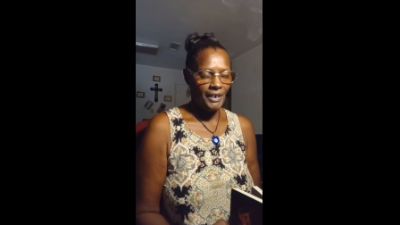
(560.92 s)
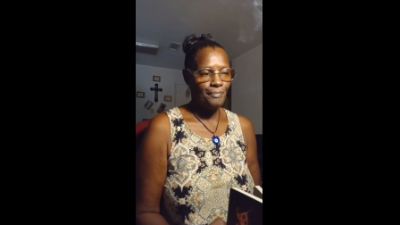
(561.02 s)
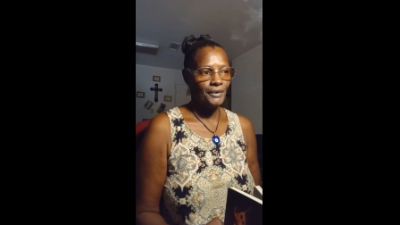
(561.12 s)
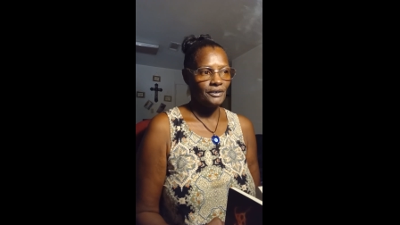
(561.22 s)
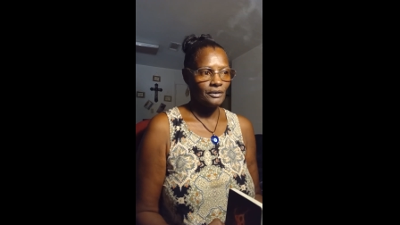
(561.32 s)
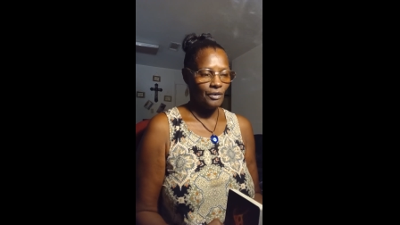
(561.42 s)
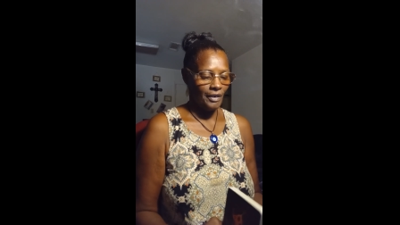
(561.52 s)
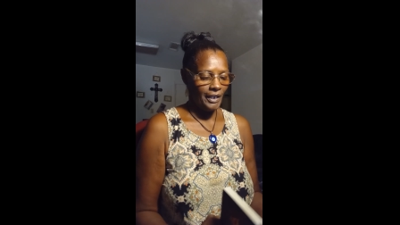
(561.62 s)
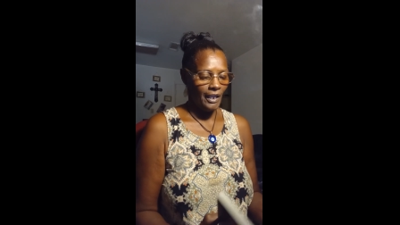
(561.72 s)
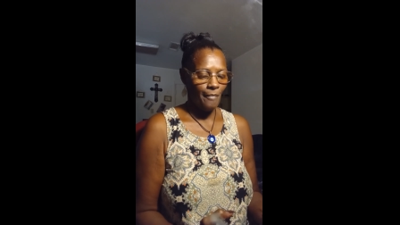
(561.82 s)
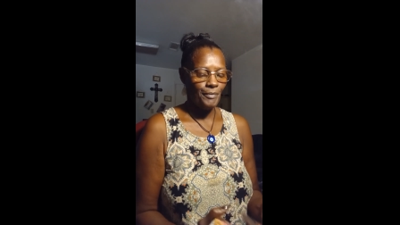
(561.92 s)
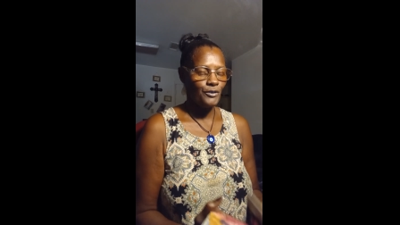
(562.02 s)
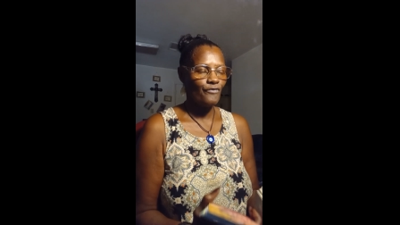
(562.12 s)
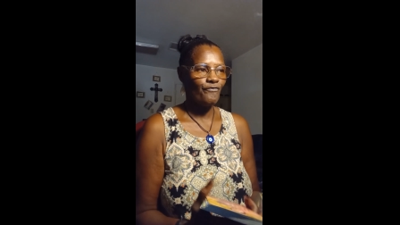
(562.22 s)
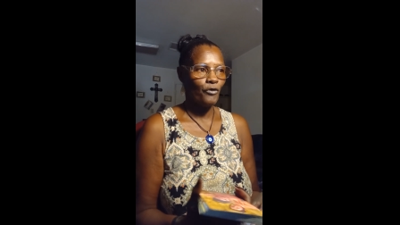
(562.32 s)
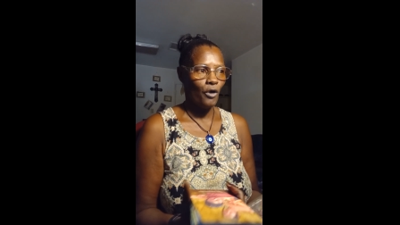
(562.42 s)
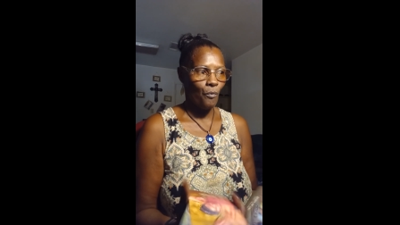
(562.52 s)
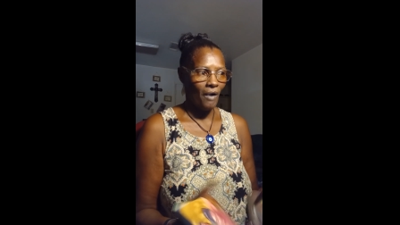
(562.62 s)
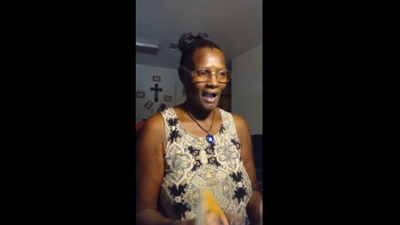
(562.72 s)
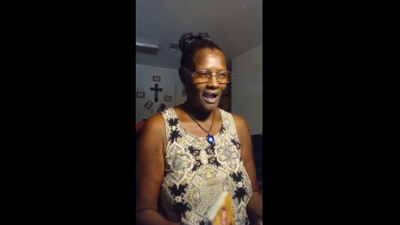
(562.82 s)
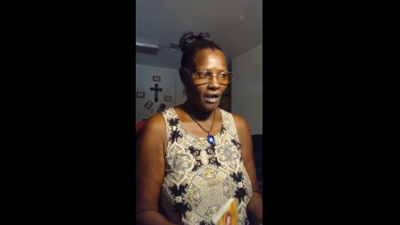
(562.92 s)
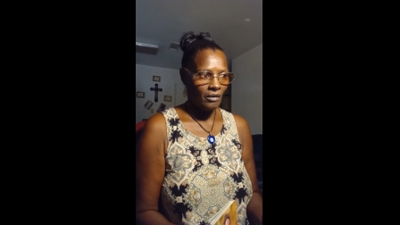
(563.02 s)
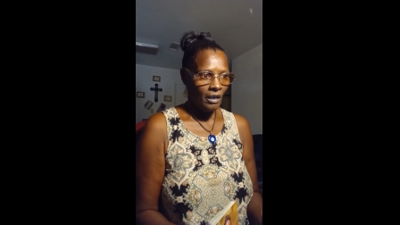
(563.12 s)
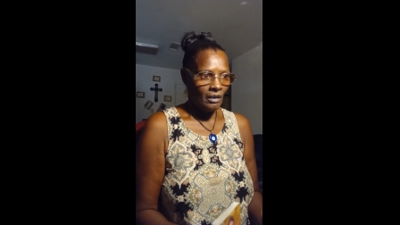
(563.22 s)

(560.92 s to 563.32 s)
people start helping you for a while.